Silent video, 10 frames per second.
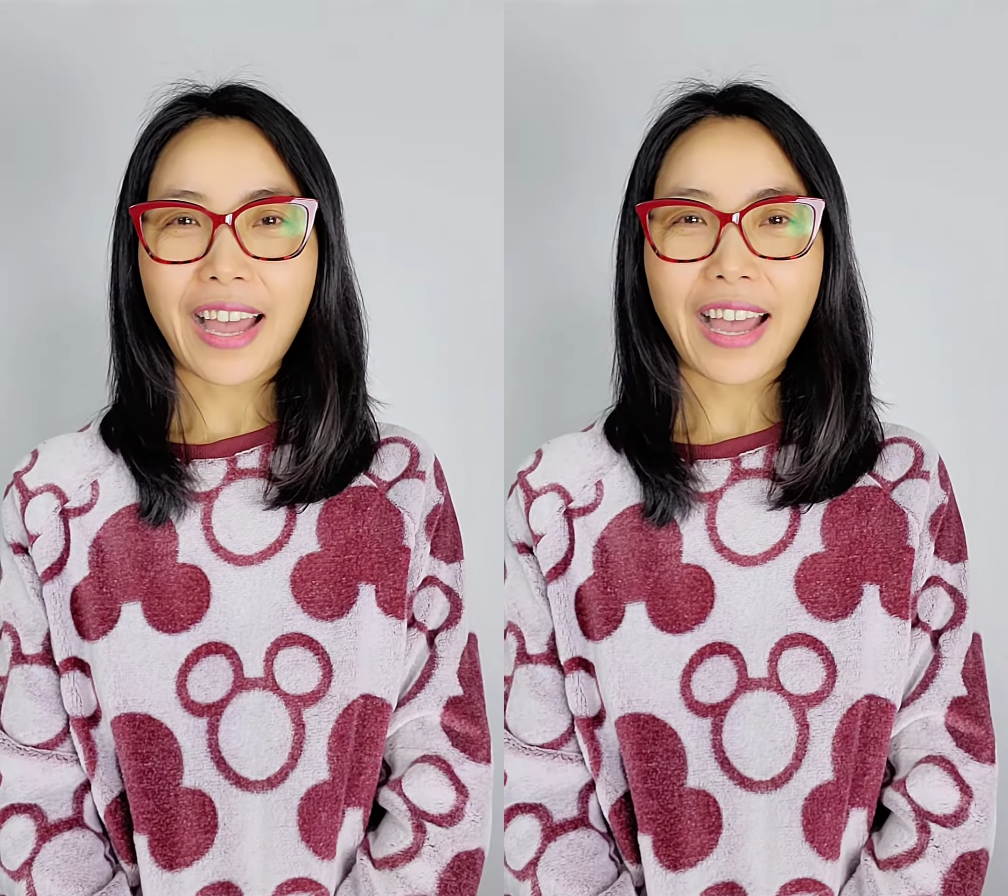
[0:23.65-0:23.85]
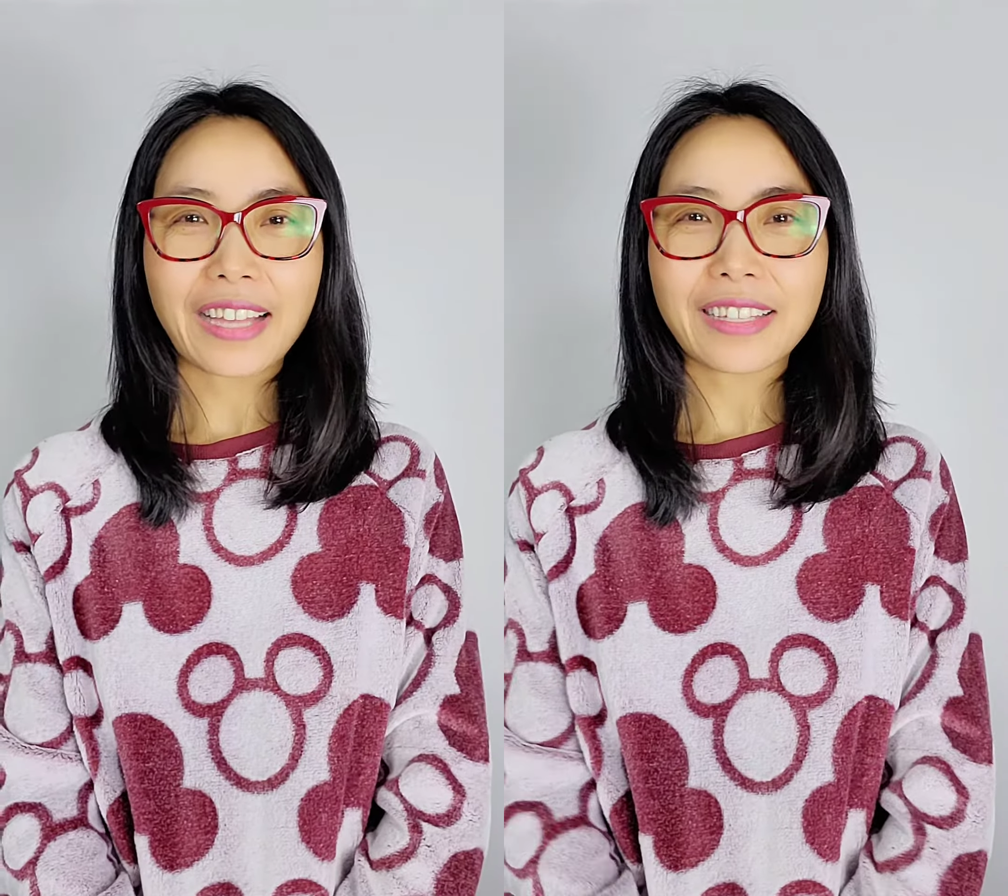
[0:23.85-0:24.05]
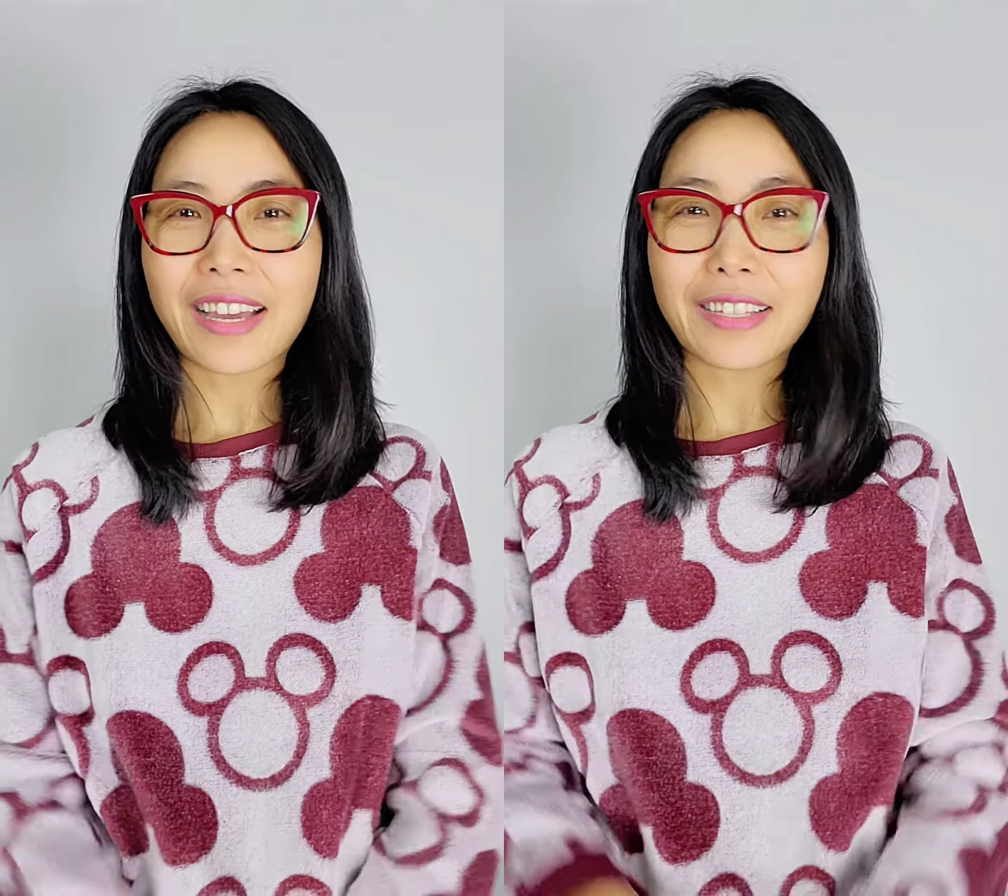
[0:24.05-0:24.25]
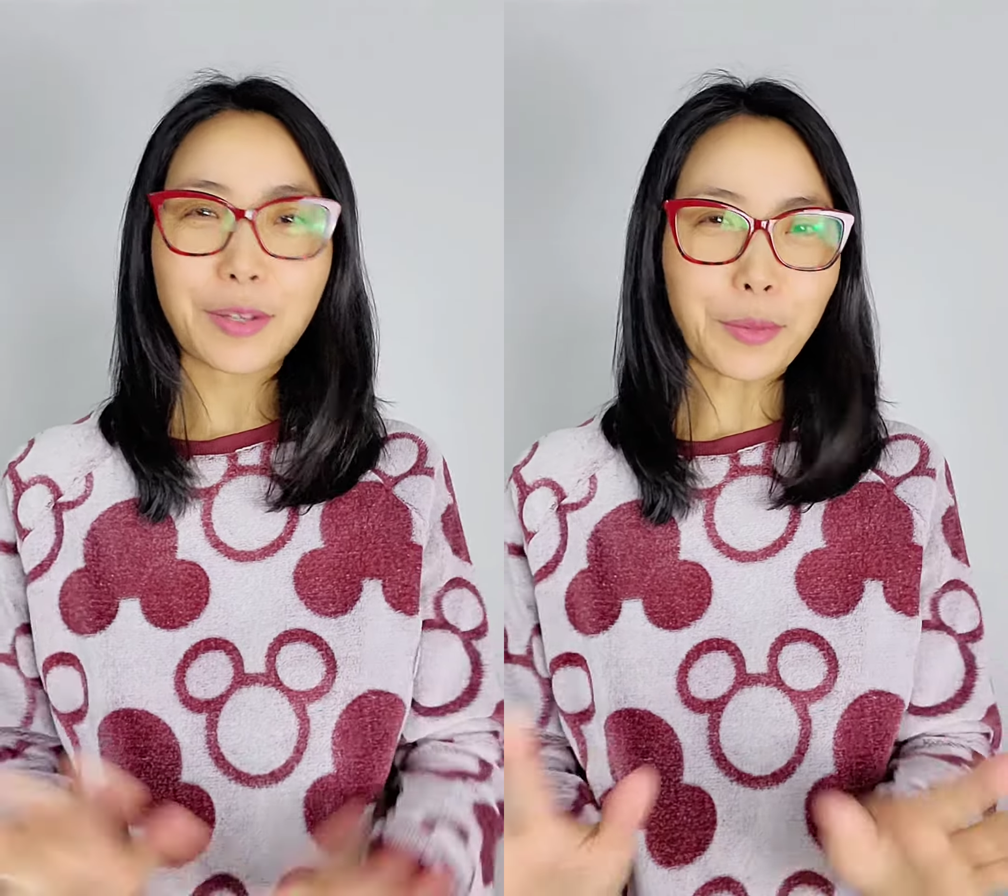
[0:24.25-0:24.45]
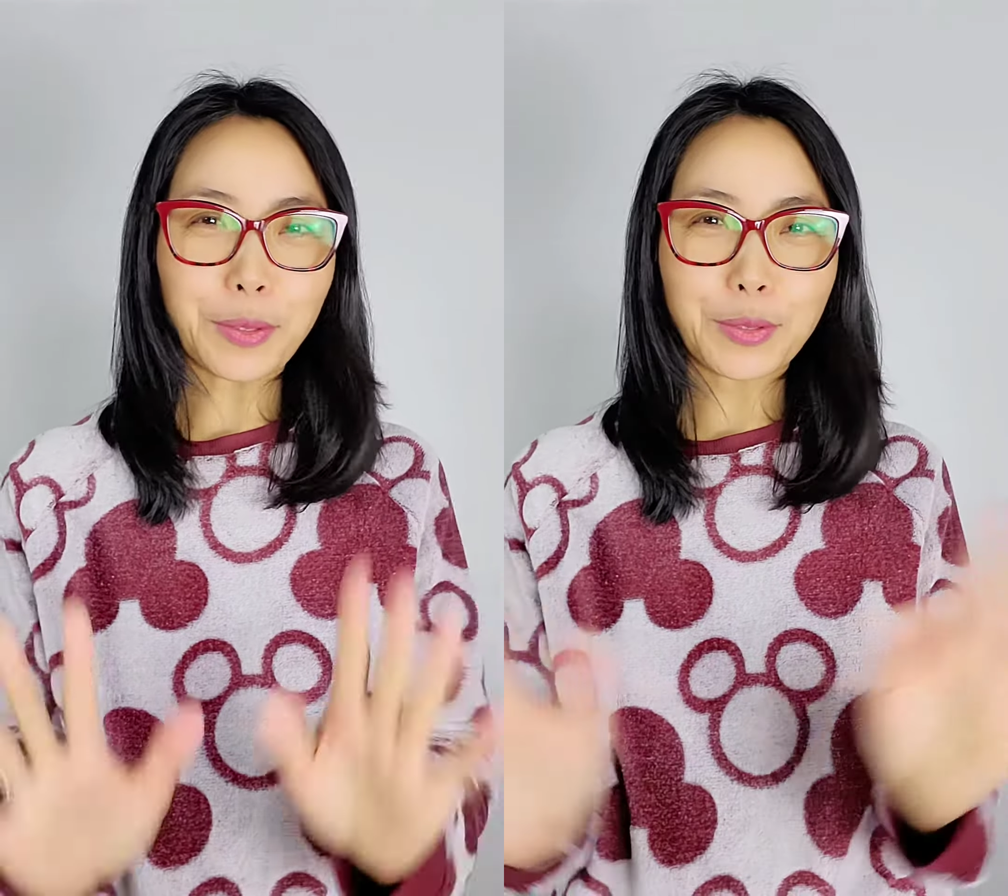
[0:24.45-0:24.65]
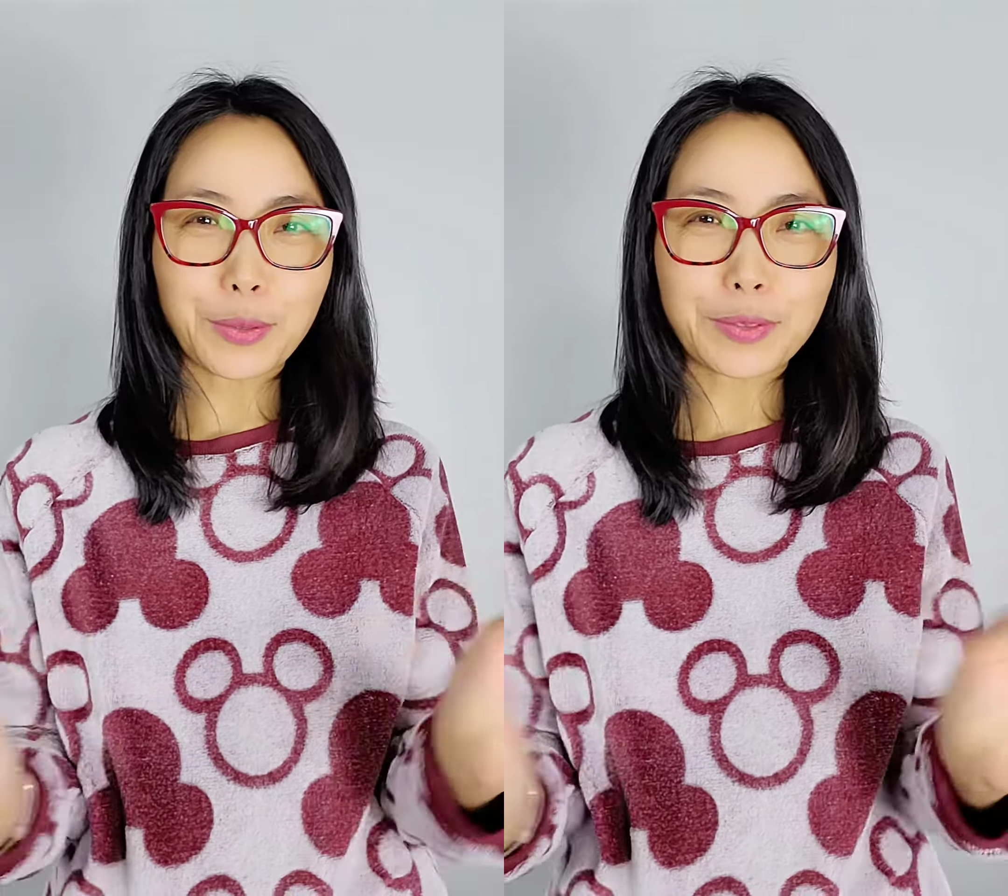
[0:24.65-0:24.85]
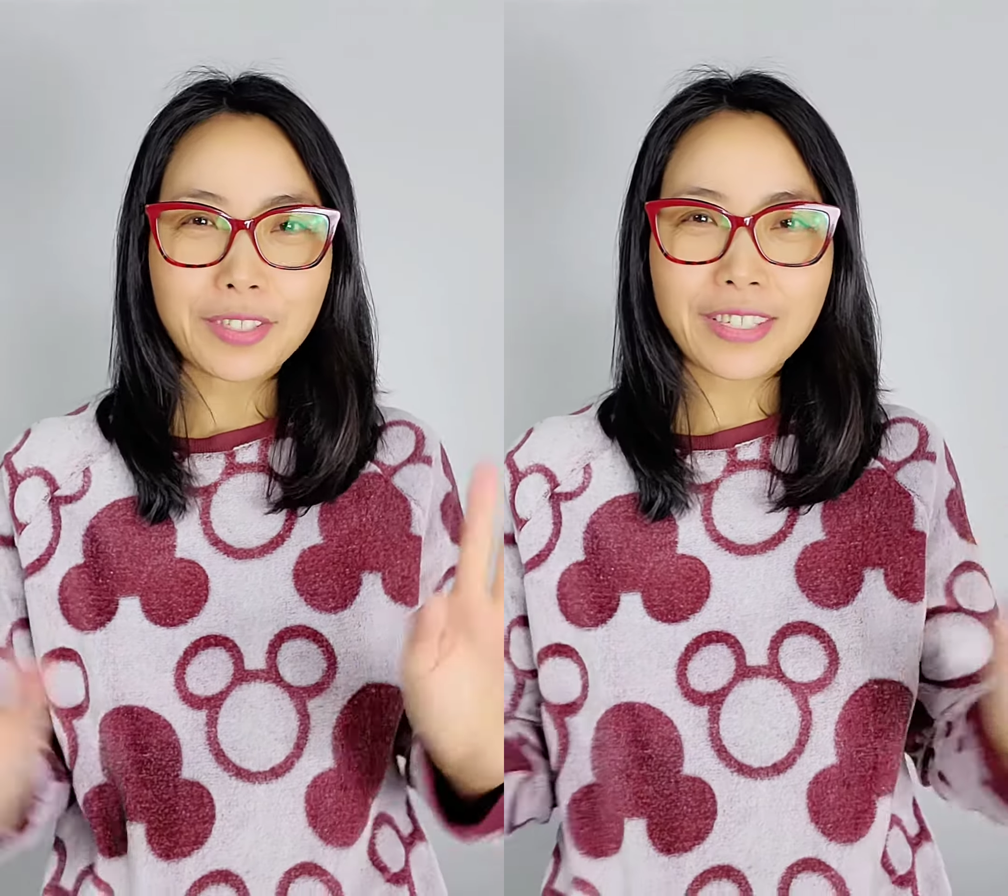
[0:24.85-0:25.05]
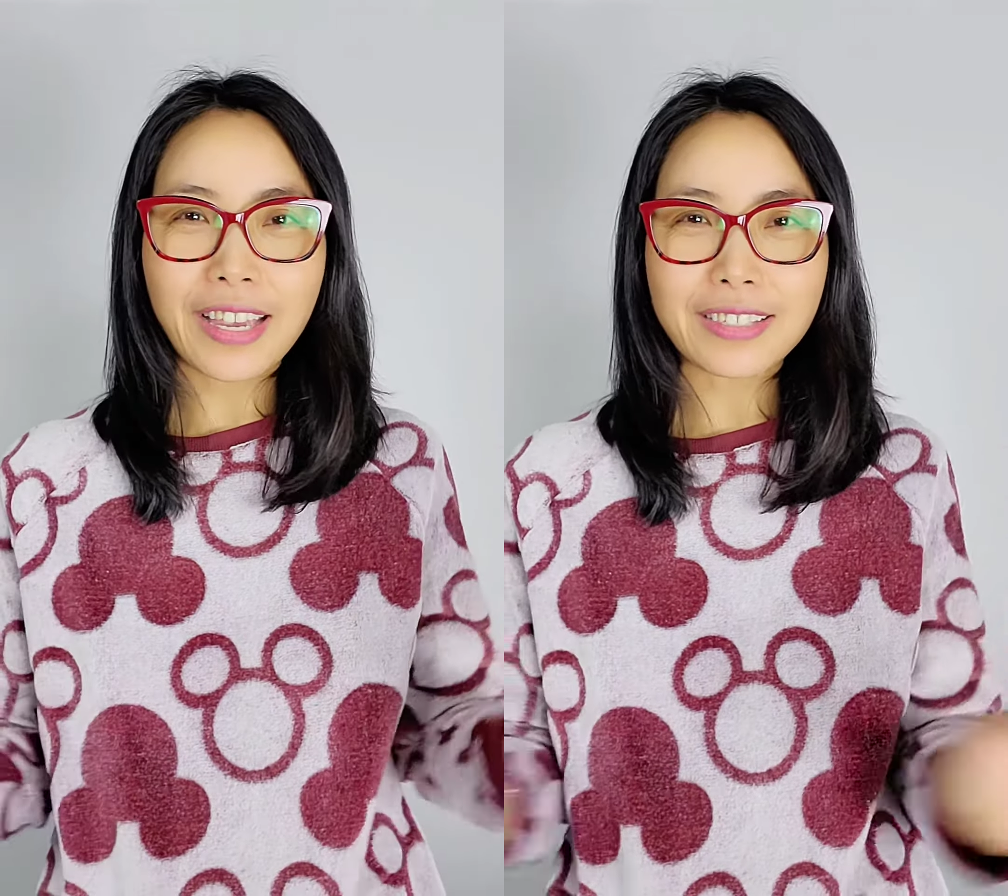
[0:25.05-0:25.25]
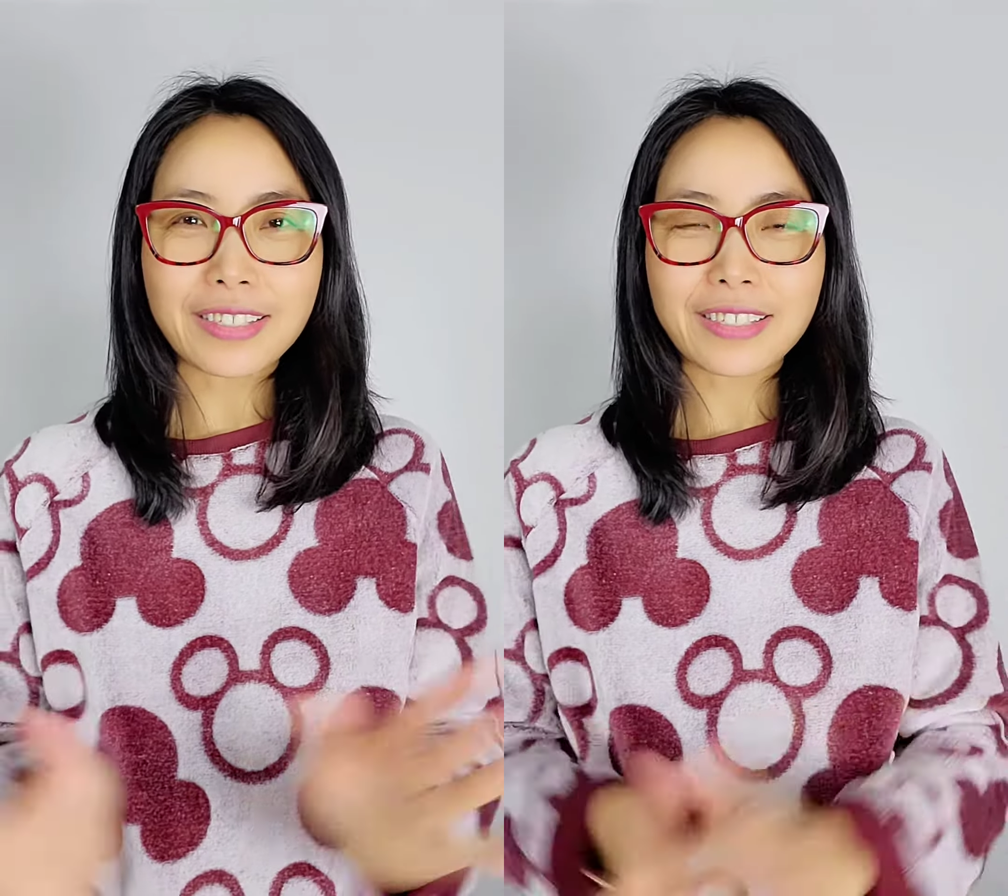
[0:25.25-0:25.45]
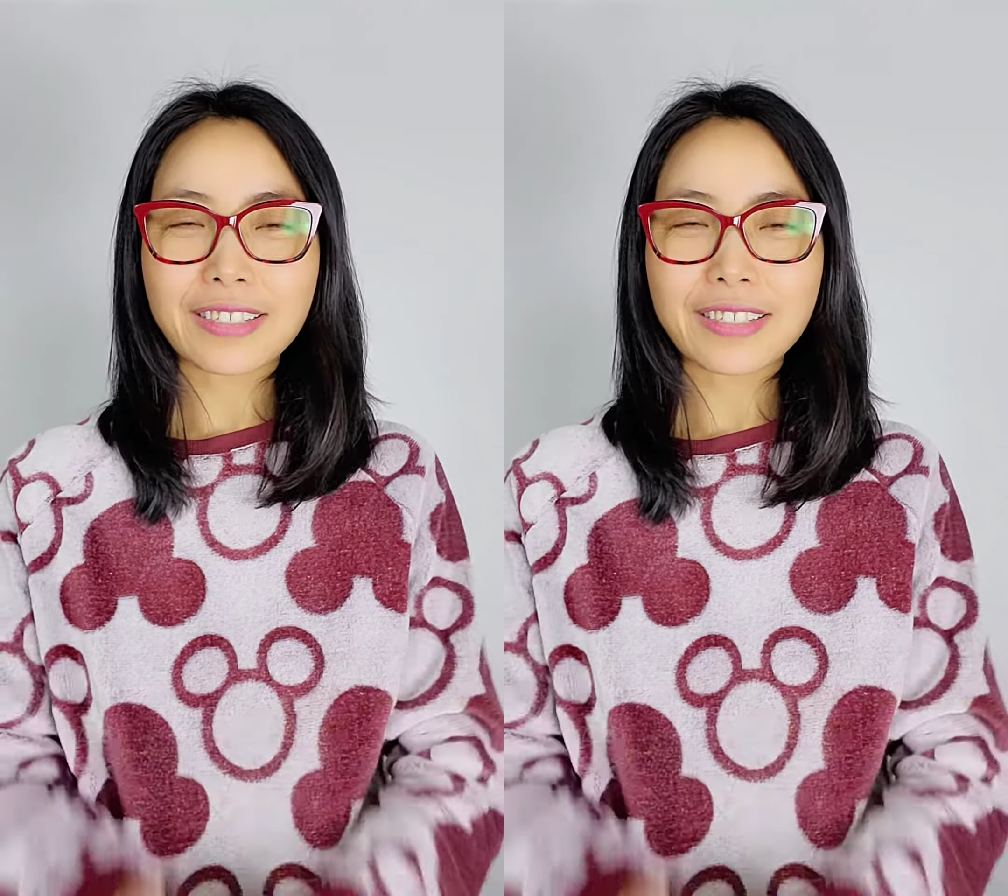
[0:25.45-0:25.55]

and I don't want to change